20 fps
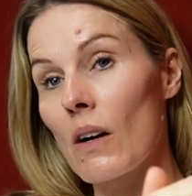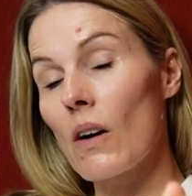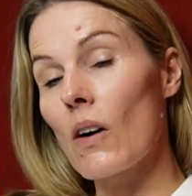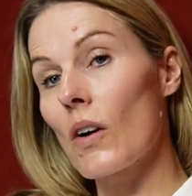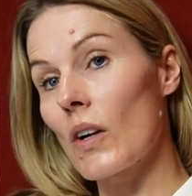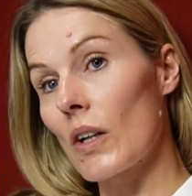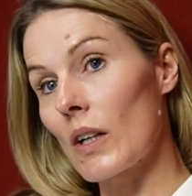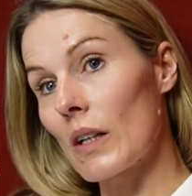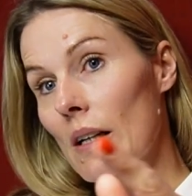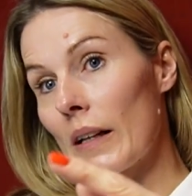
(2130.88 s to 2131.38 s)

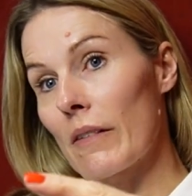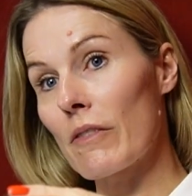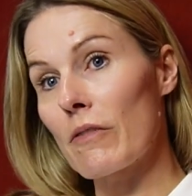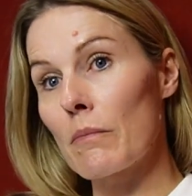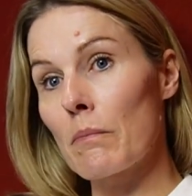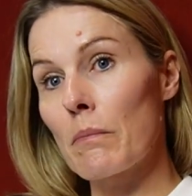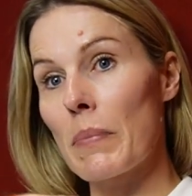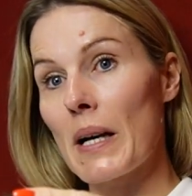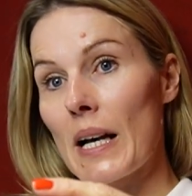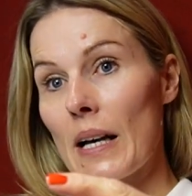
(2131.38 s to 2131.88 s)
or you're
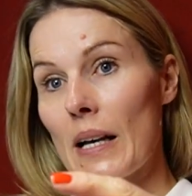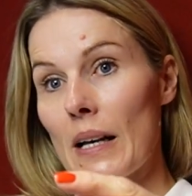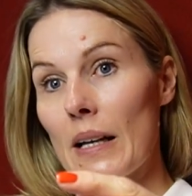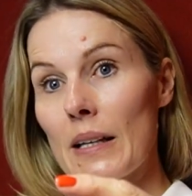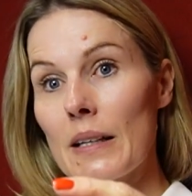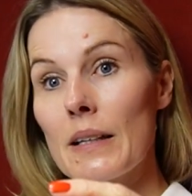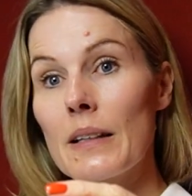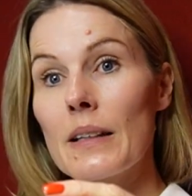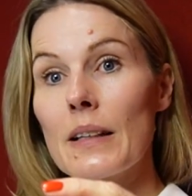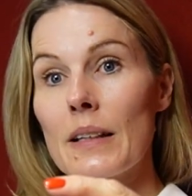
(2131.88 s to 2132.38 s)
living
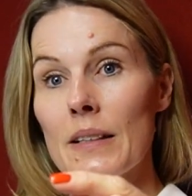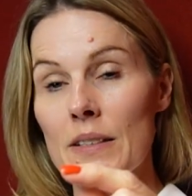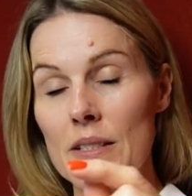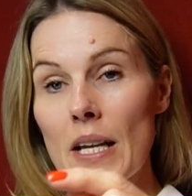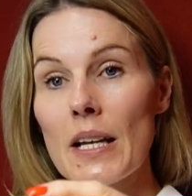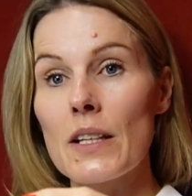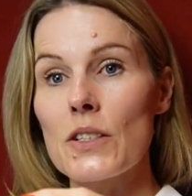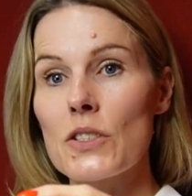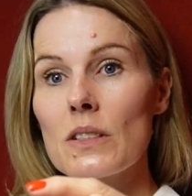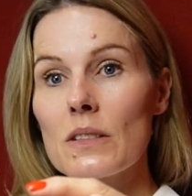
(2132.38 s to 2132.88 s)
by
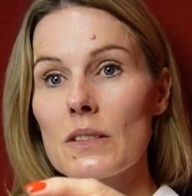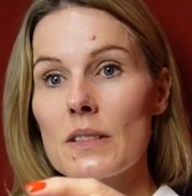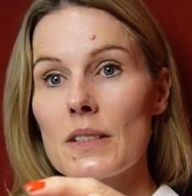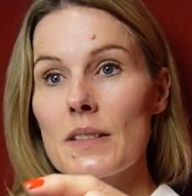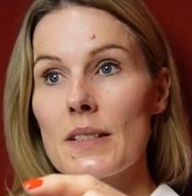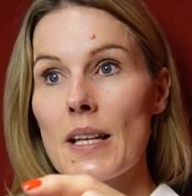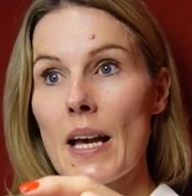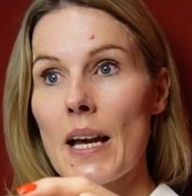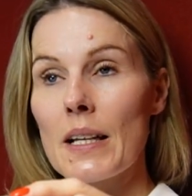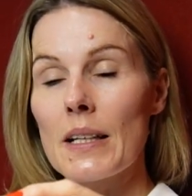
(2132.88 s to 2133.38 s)
intentional
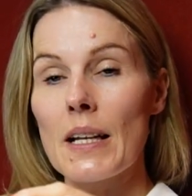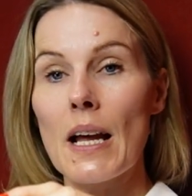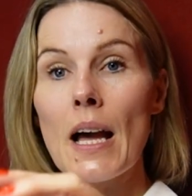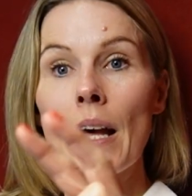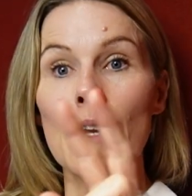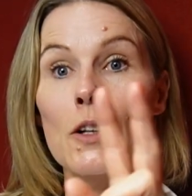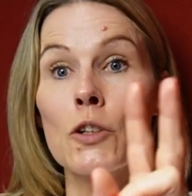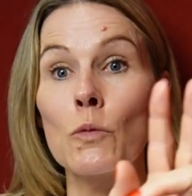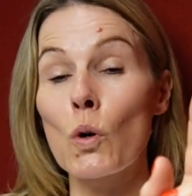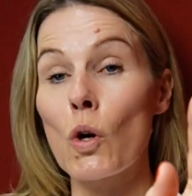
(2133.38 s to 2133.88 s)
design.
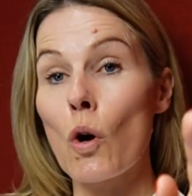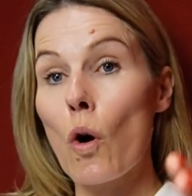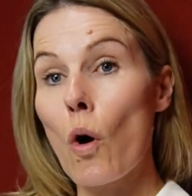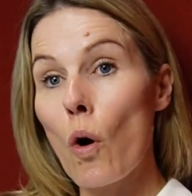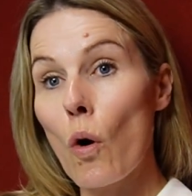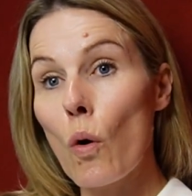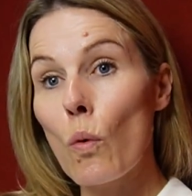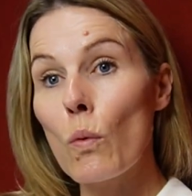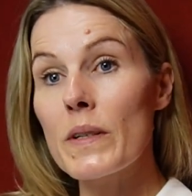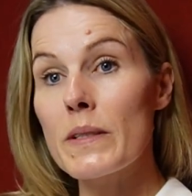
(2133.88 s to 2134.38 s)
And we're
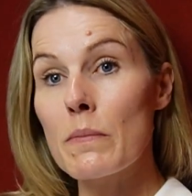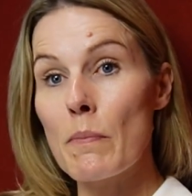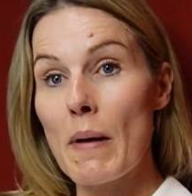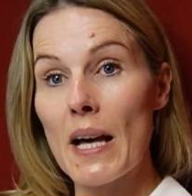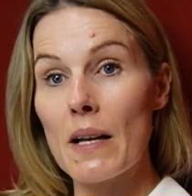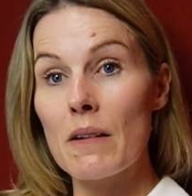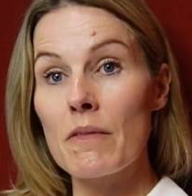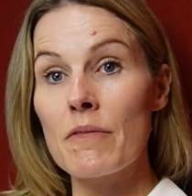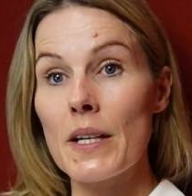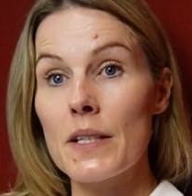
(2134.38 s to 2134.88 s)
always
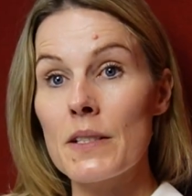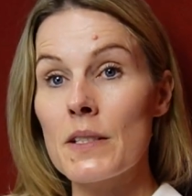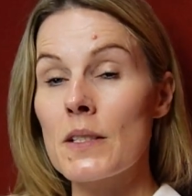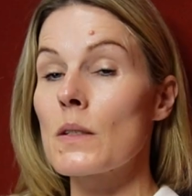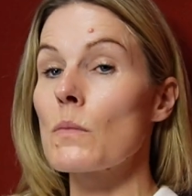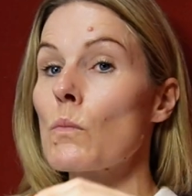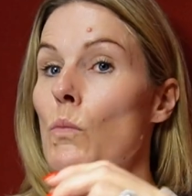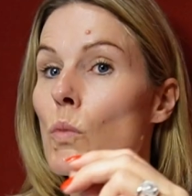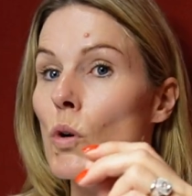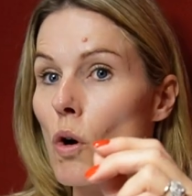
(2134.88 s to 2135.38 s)

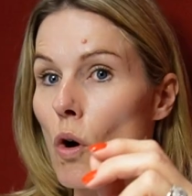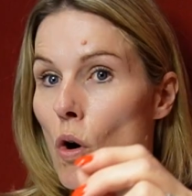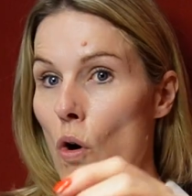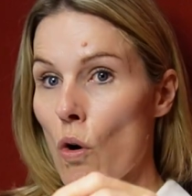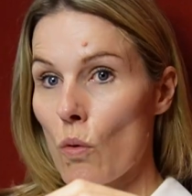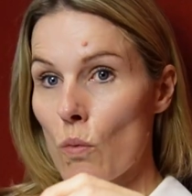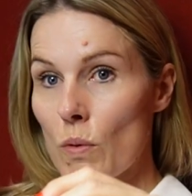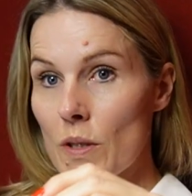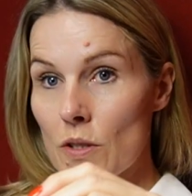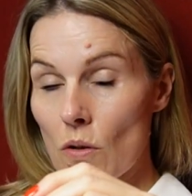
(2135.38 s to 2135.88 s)
manifesting, we're
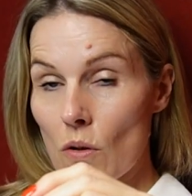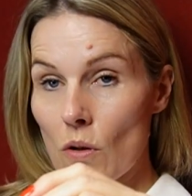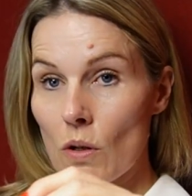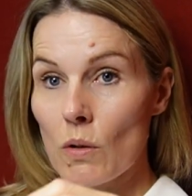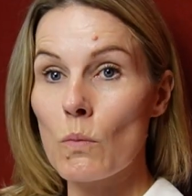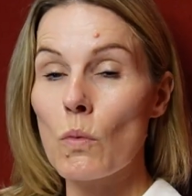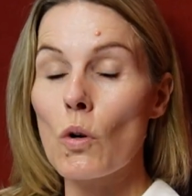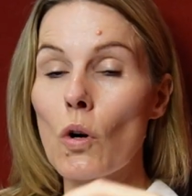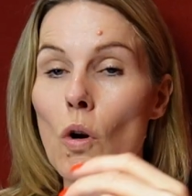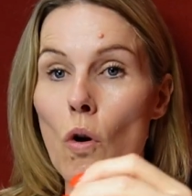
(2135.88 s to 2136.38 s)
always
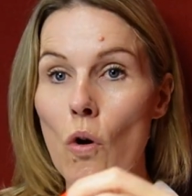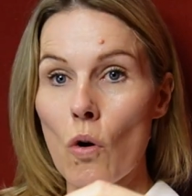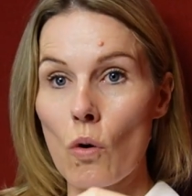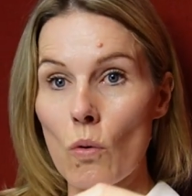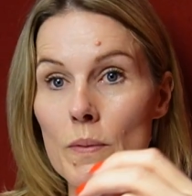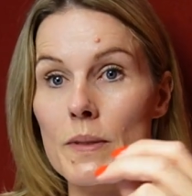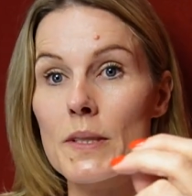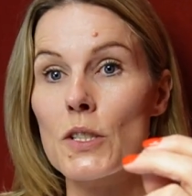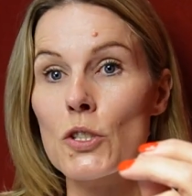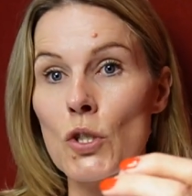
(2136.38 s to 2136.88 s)
on, we're
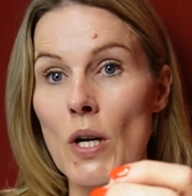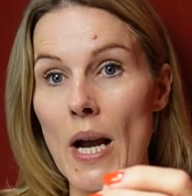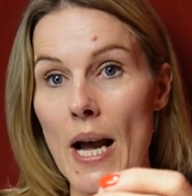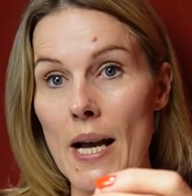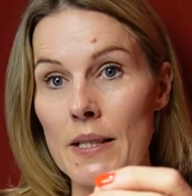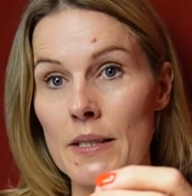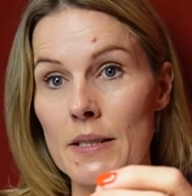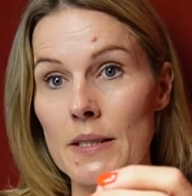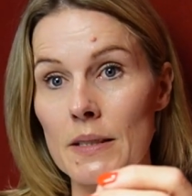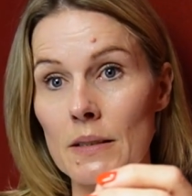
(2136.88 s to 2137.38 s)
always
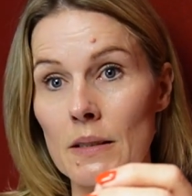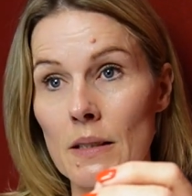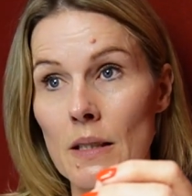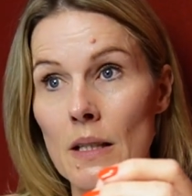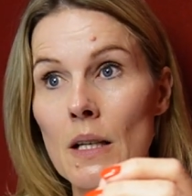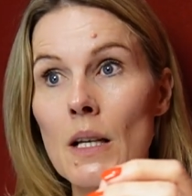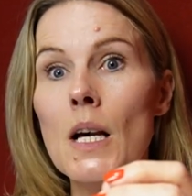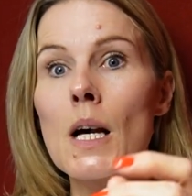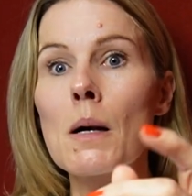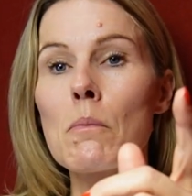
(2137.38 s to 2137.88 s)
attracting,
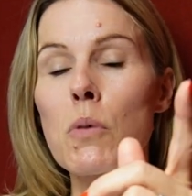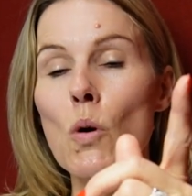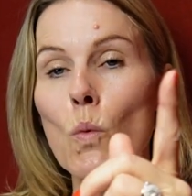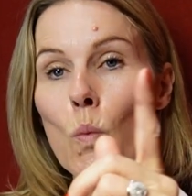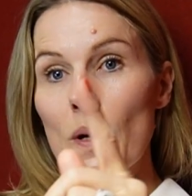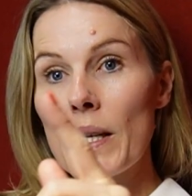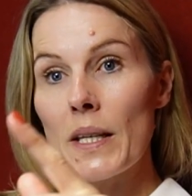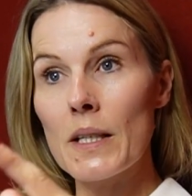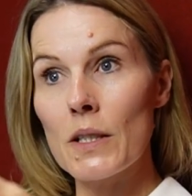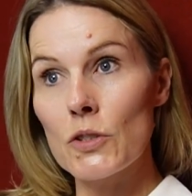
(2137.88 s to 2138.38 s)
but
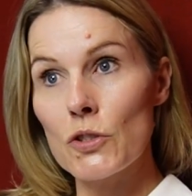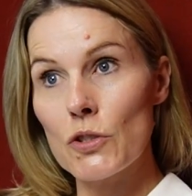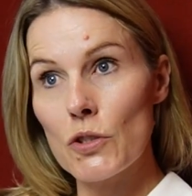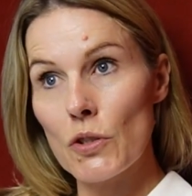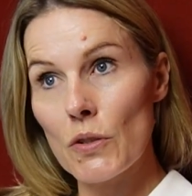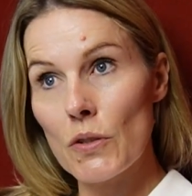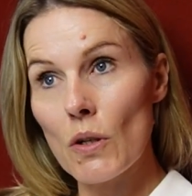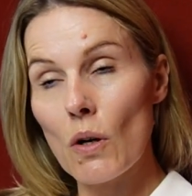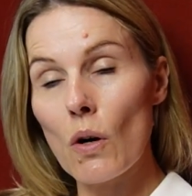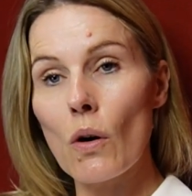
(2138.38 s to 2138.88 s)
we can
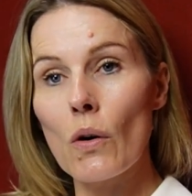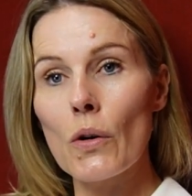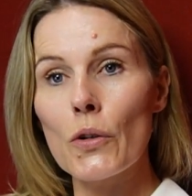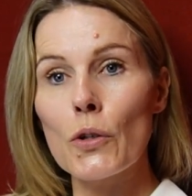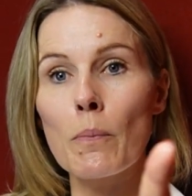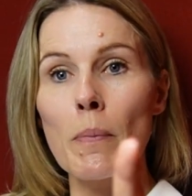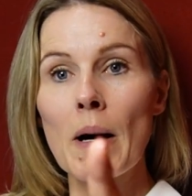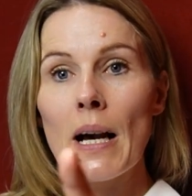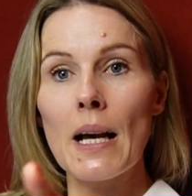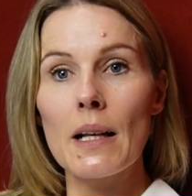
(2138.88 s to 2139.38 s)
do the
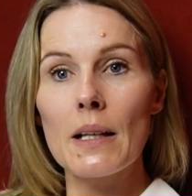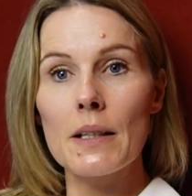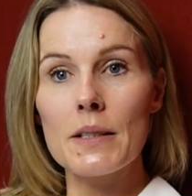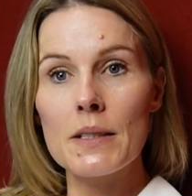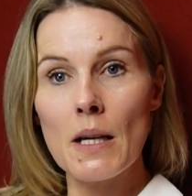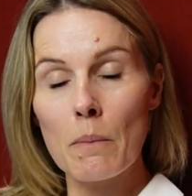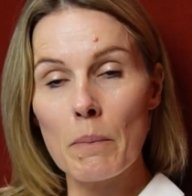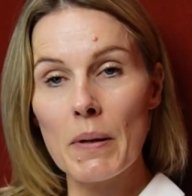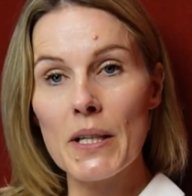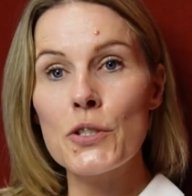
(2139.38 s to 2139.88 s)
autopilot,
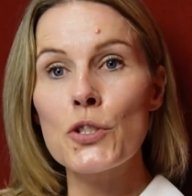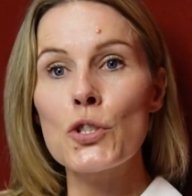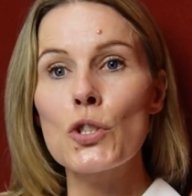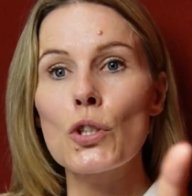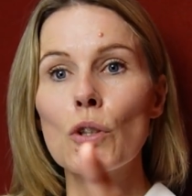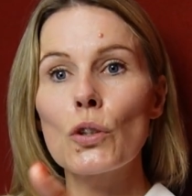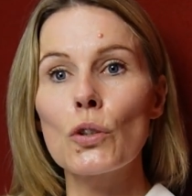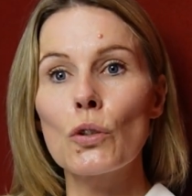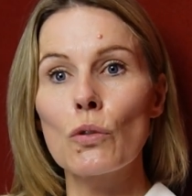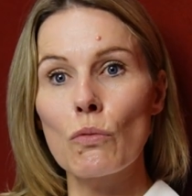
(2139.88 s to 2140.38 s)

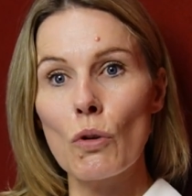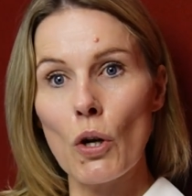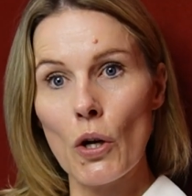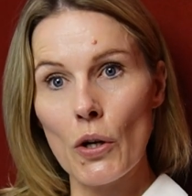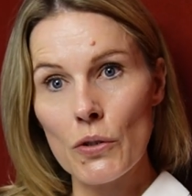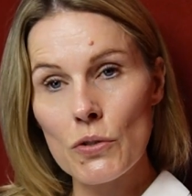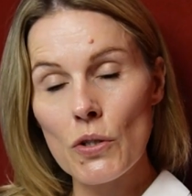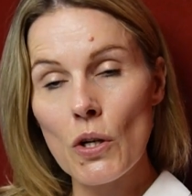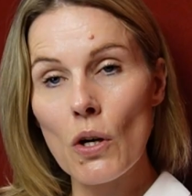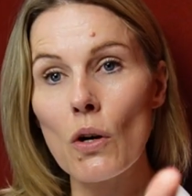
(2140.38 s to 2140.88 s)
habitual
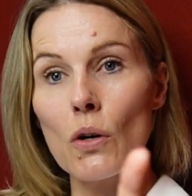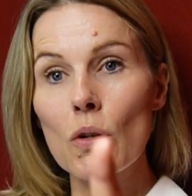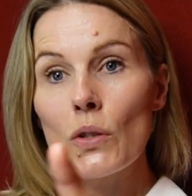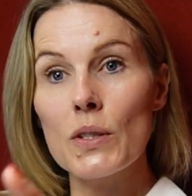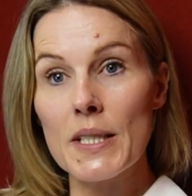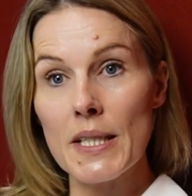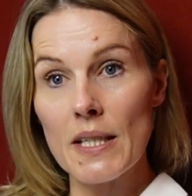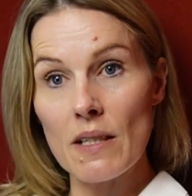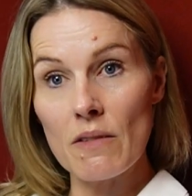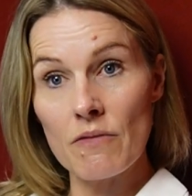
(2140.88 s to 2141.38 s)

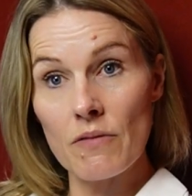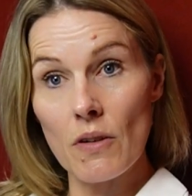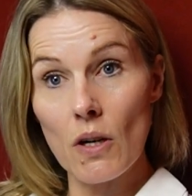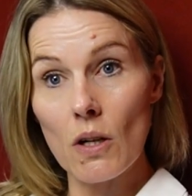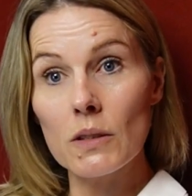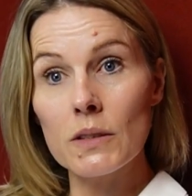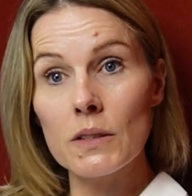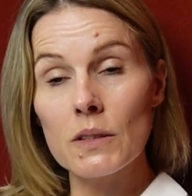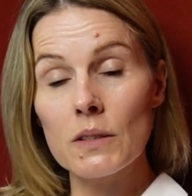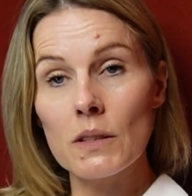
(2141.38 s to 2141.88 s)
groundhog
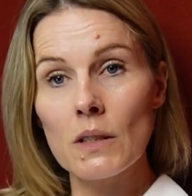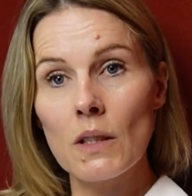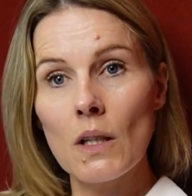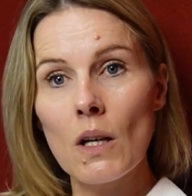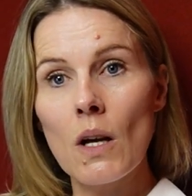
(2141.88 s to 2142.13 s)
default,